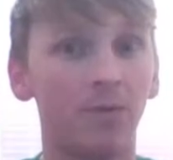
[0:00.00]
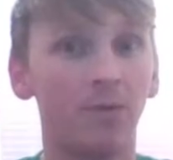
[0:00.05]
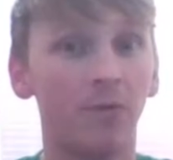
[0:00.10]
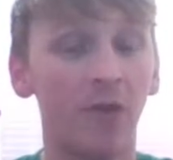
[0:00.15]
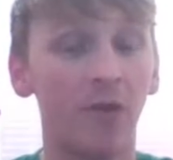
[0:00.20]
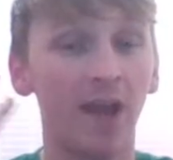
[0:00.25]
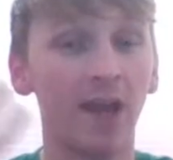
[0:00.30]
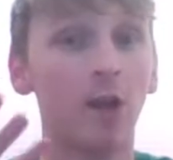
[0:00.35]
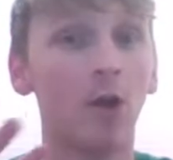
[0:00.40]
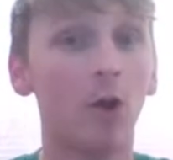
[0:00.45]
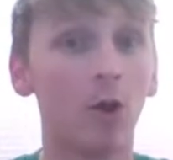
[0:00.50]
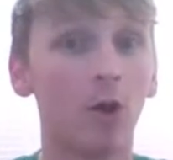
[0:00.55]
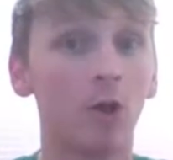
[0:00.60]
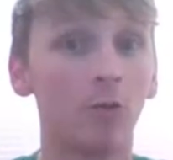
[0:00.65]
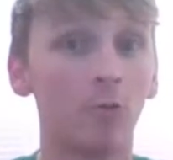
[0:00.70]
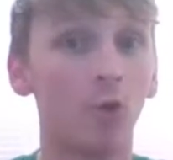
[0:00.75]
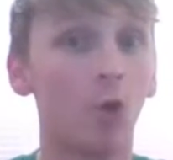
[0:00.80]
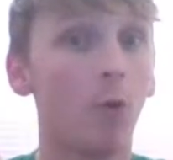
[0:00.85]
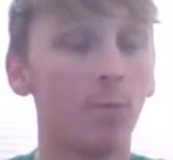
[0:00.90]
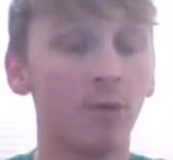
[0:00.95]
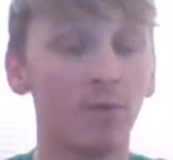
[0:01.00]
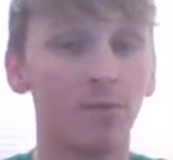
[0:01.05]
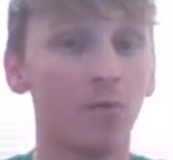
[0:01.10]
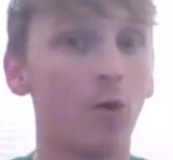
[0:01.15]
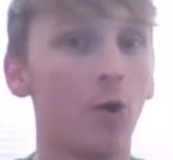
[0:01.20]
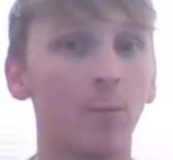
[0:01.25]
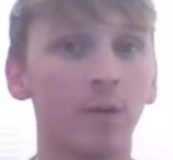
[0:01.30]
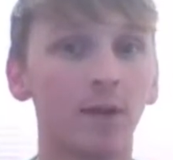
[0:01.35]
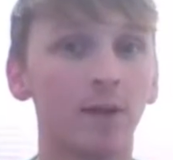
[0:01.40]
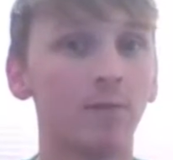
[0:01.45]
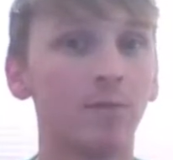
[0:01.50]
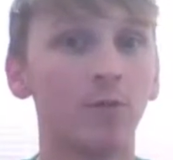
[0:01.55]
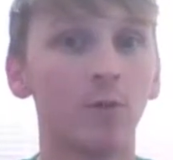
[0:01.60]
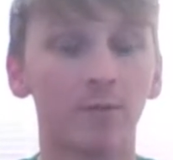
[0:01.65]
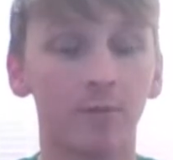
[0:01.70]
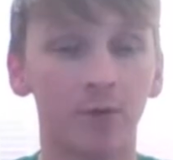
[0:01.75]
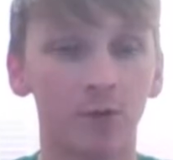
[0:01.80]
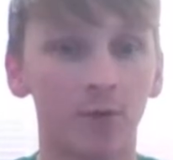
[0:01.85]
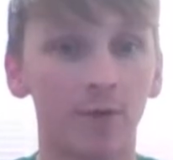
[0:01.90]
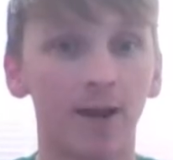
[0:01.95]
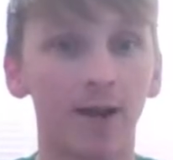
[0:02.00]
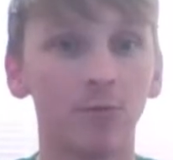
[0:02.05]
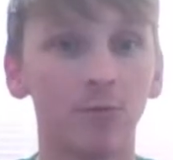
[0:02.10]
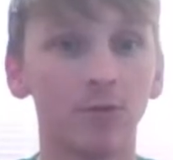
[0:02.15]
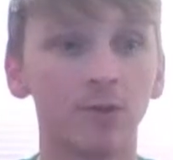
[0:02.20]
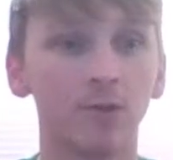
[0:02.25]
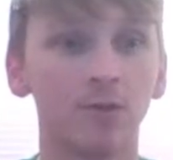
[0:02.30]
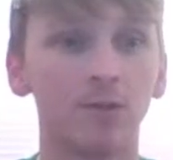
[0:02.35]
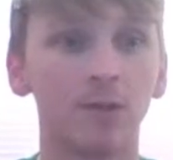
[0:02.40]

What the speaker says: They are not performing in front of a crowd.